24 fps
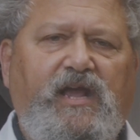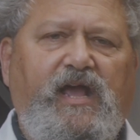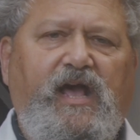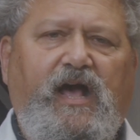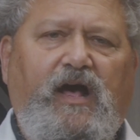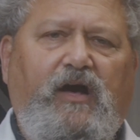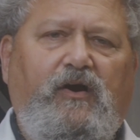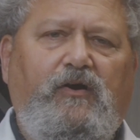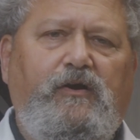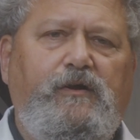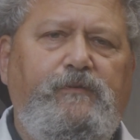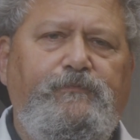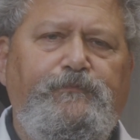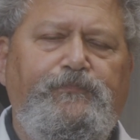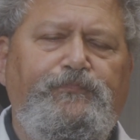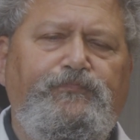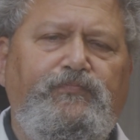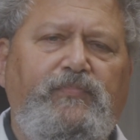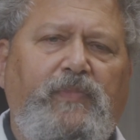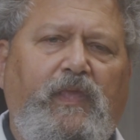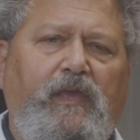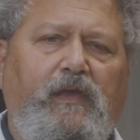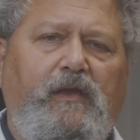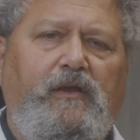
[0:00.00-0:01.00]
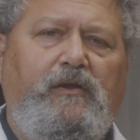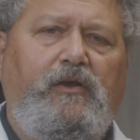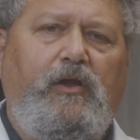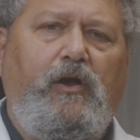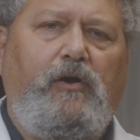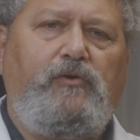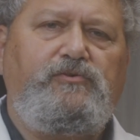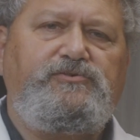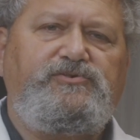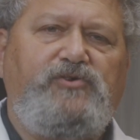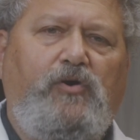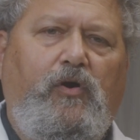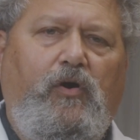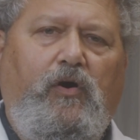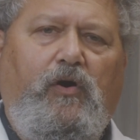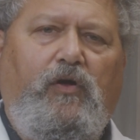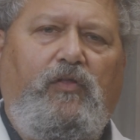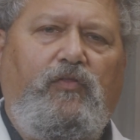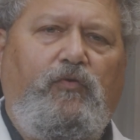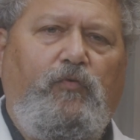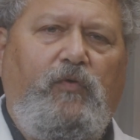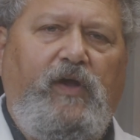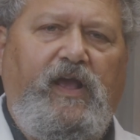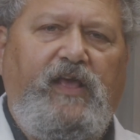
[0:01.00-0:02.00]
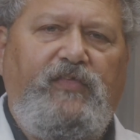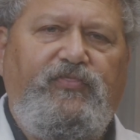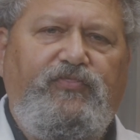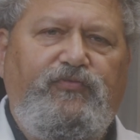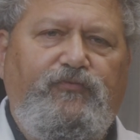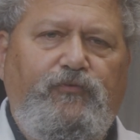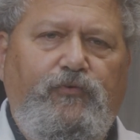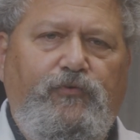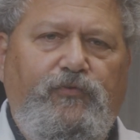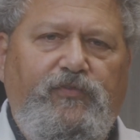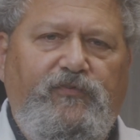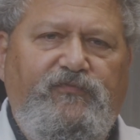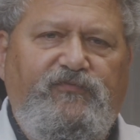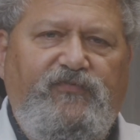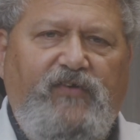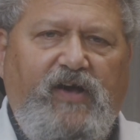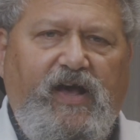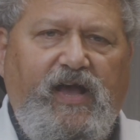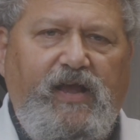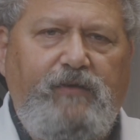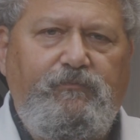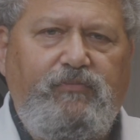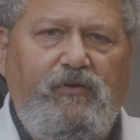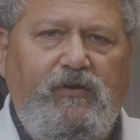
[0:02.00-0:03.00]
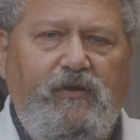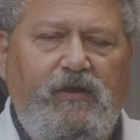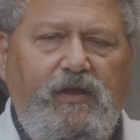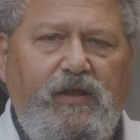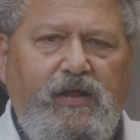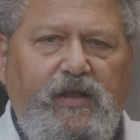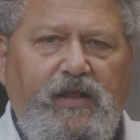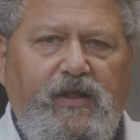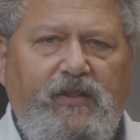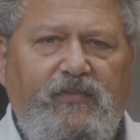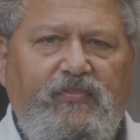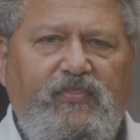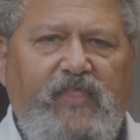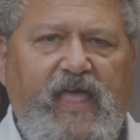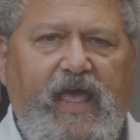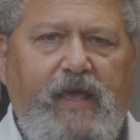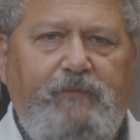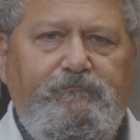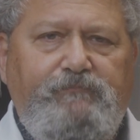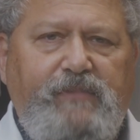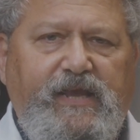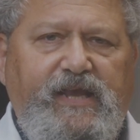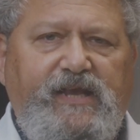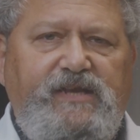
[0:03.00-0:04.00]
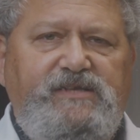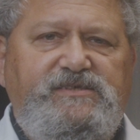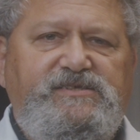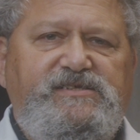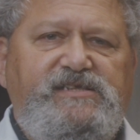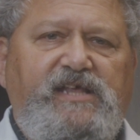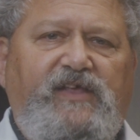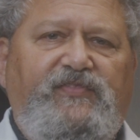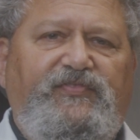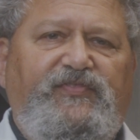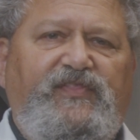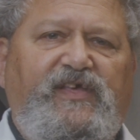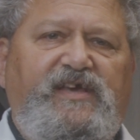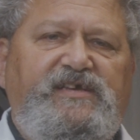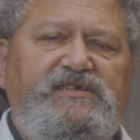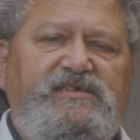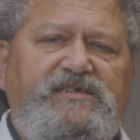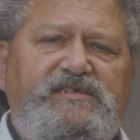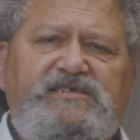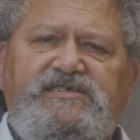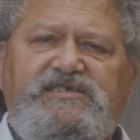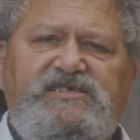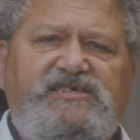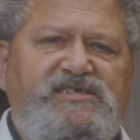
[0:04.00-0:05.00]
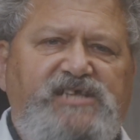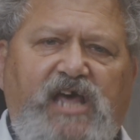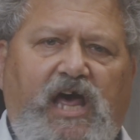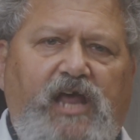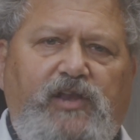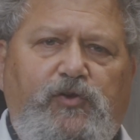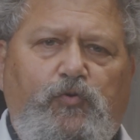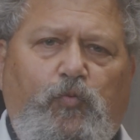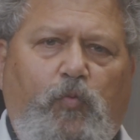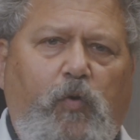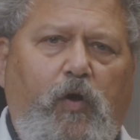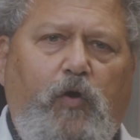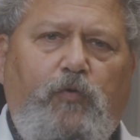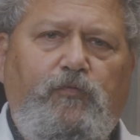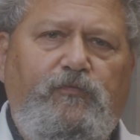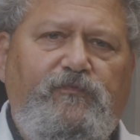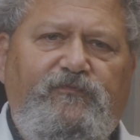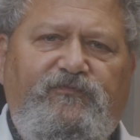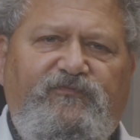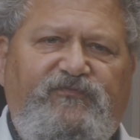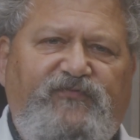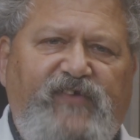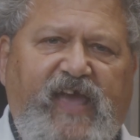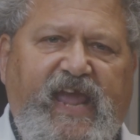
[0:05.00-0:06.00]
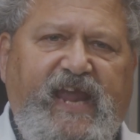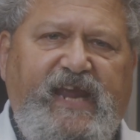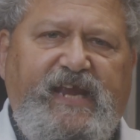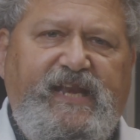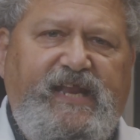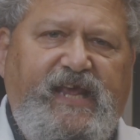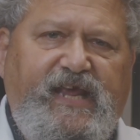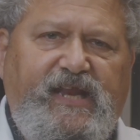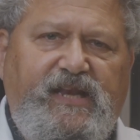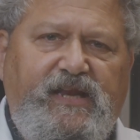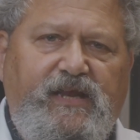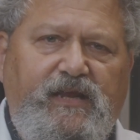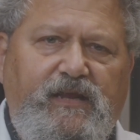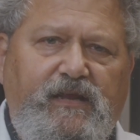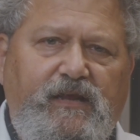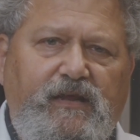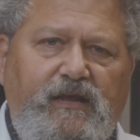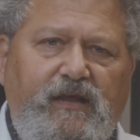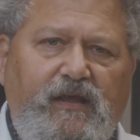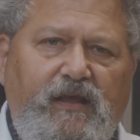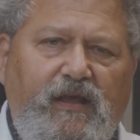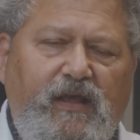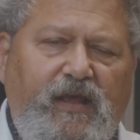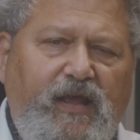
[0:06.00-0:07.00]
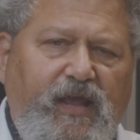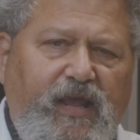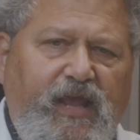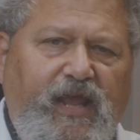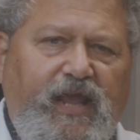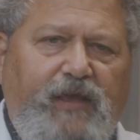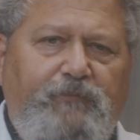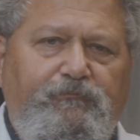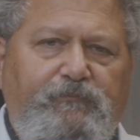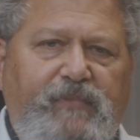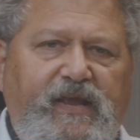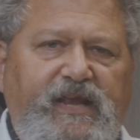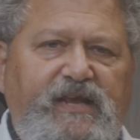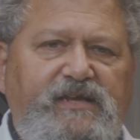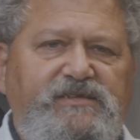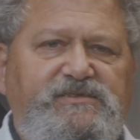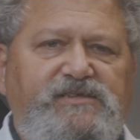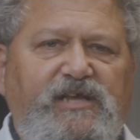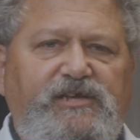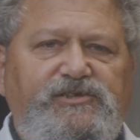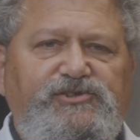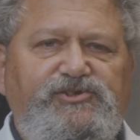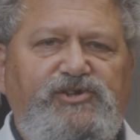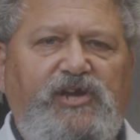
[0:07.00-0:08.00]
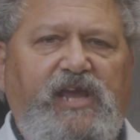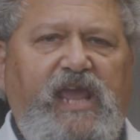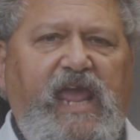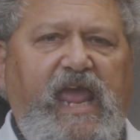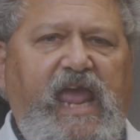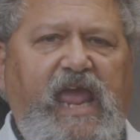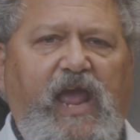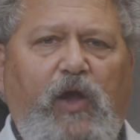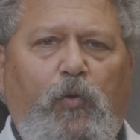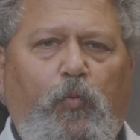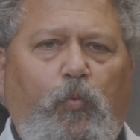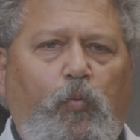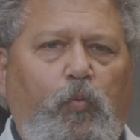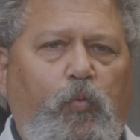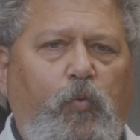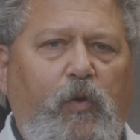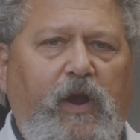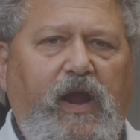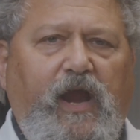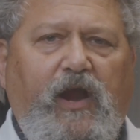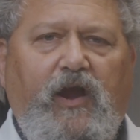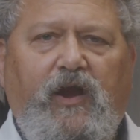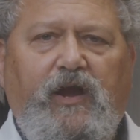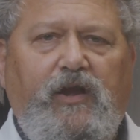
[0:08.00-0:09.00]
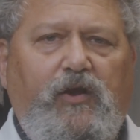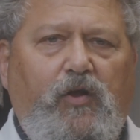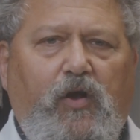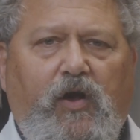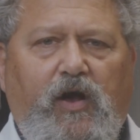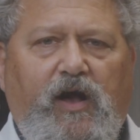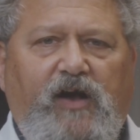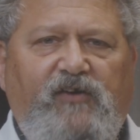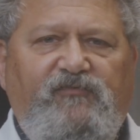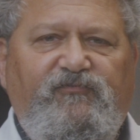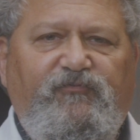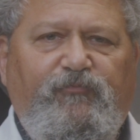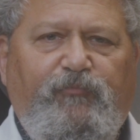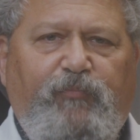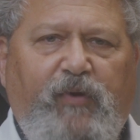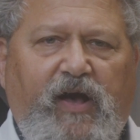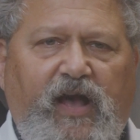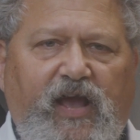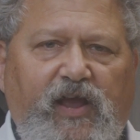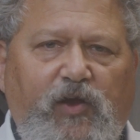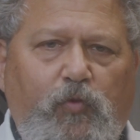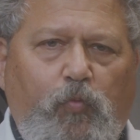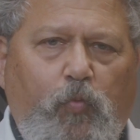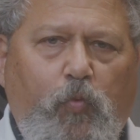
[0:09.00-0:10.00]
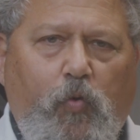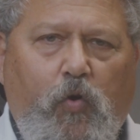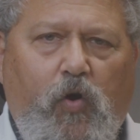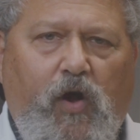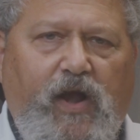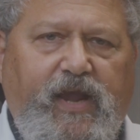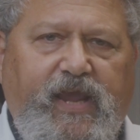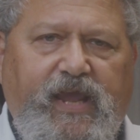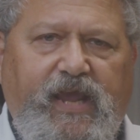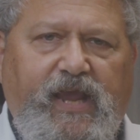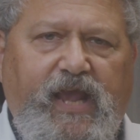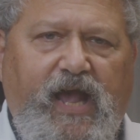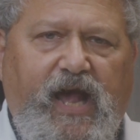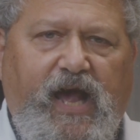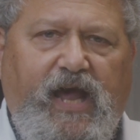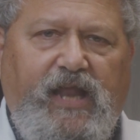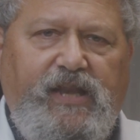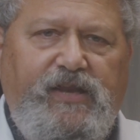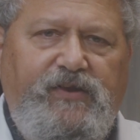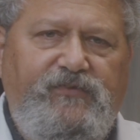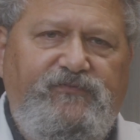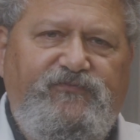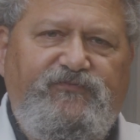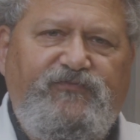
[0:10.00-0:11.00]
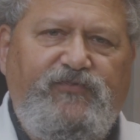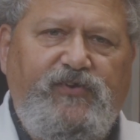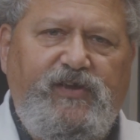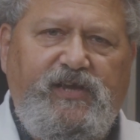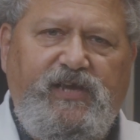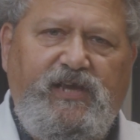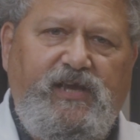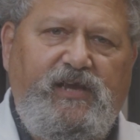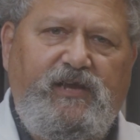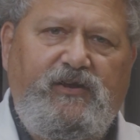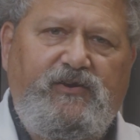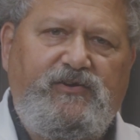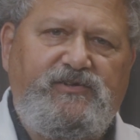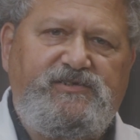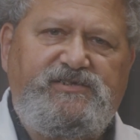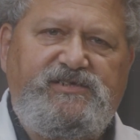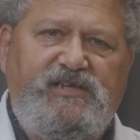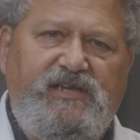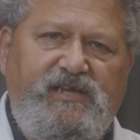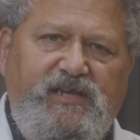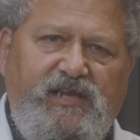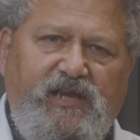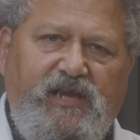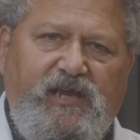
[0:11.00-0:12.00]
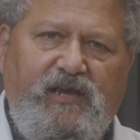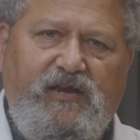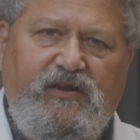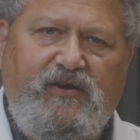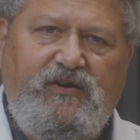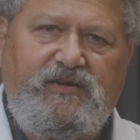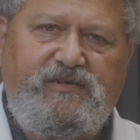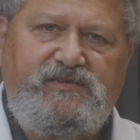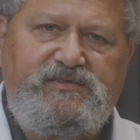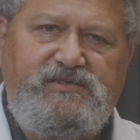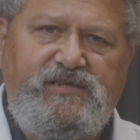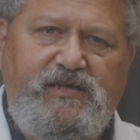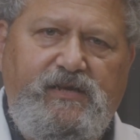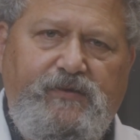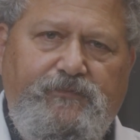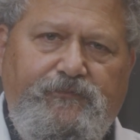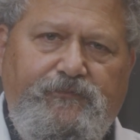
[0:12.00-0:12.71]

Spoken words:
color goes all the way through the fiber. That means that the sun won't fade it. It means that you can't wear it off by walking on it for years and years.